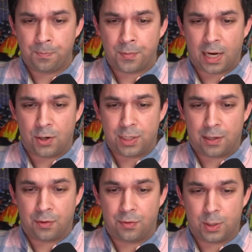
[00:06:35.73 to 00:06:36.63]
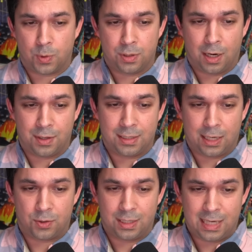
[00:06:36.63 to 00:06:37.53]
I understand that this was not the
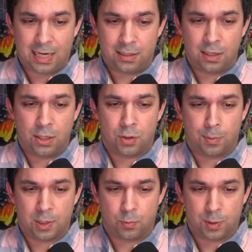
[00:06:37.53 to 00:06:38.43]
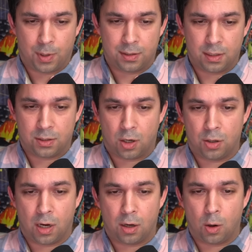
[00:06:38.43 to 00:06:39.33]
designer's intent. Trauma responses are
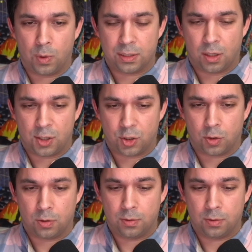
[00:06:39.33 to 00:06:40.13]
not always logical.